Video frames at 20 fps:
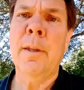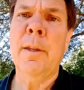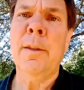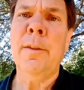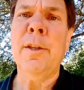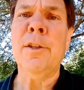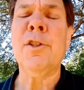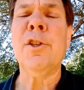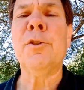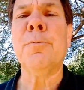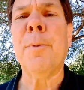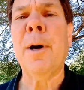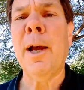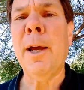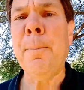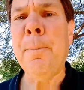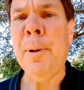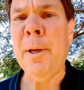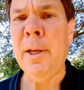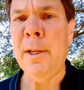This is my
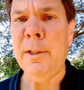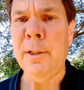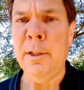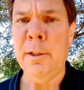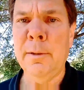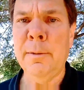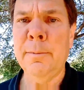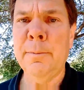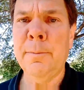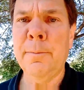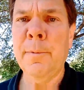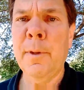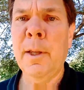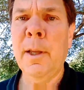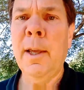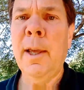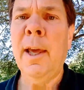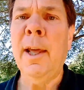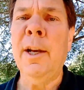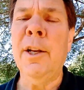opinion.
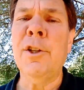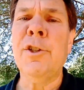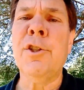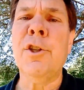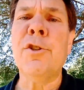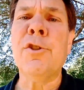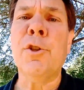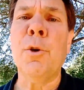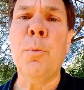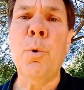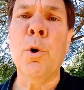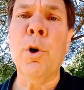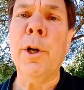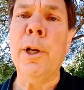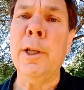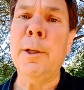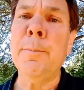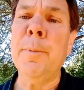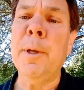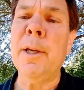And it's just a
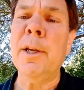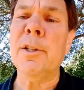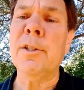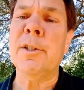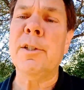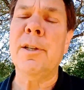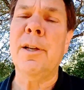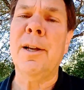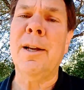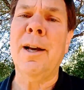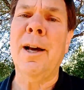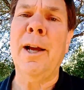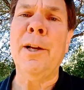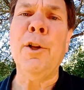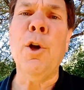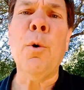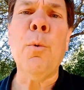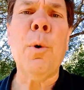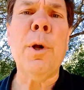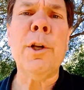warning, because I
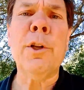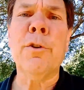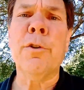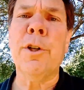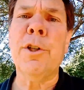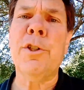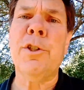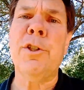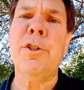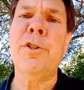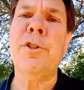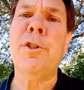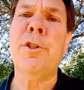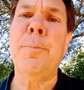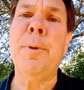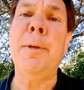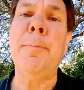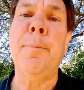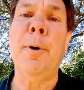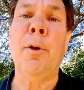don't want Christians to
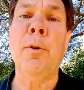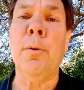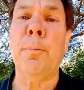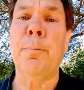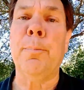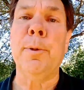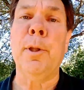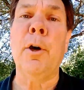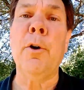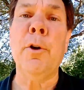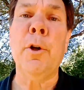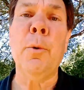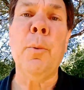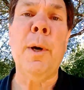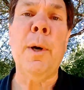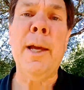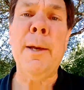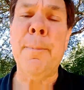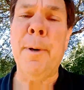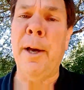be blown
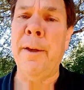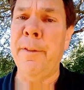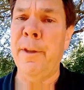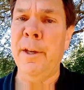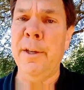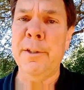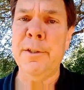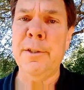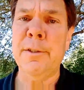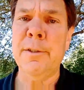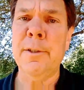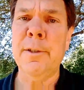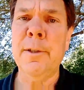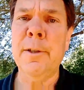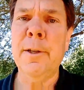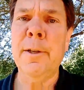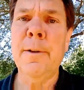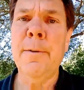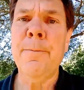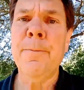away by this.
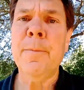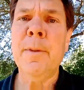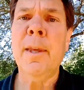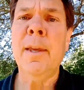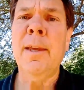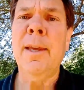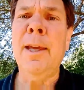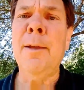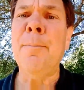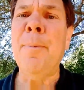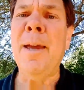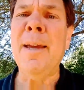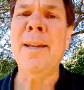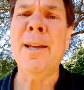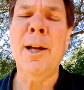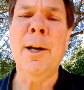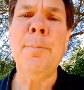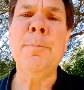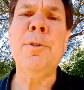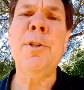It may
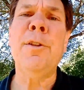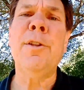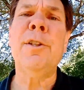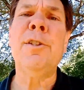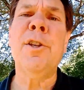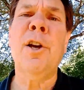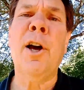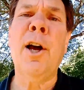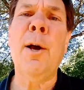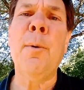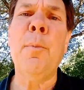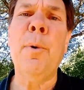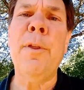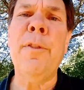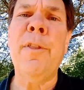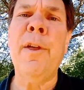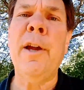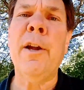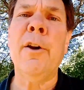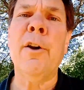come to the time
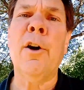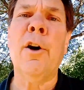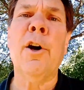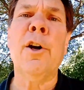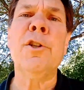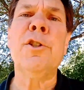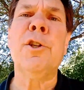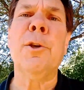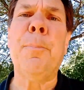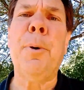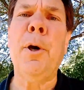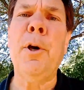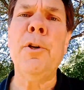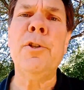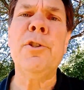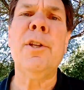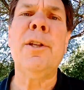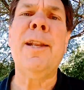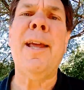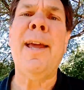when there are
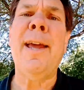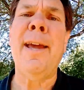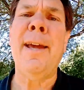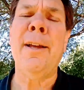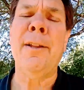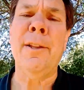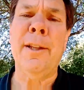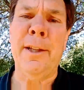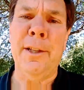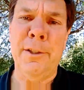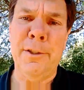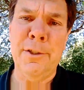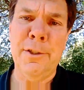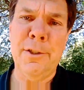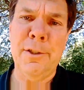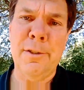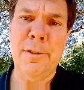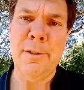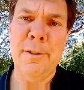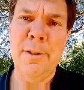supposed
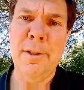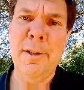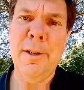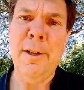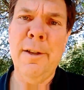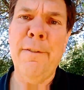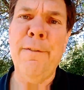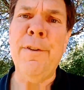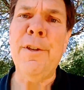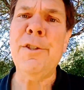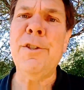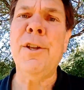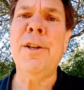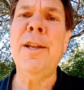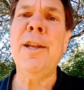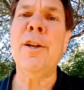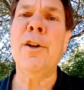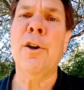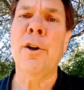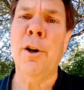aliens
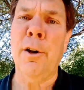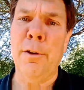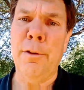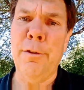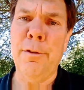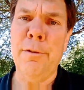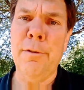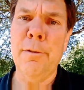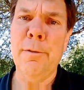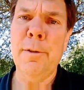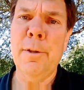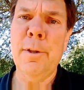visiting Earth,